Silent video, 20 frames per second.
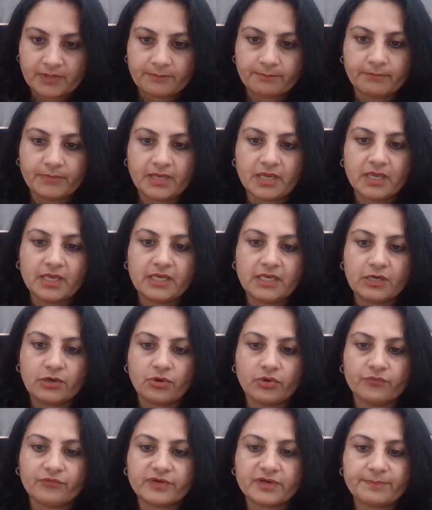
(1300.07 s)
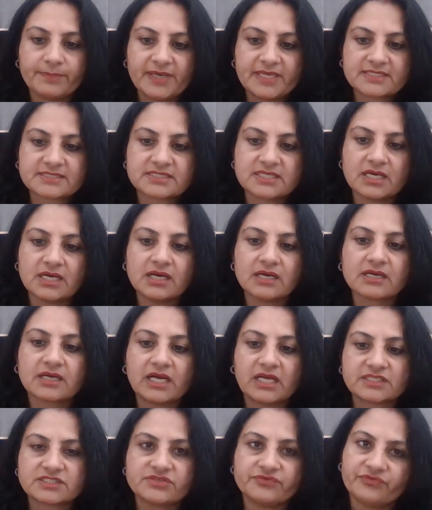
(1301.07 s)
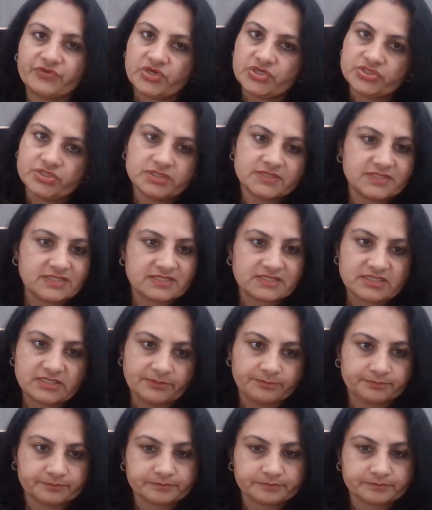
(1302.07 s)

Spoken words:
may overpace the classification system.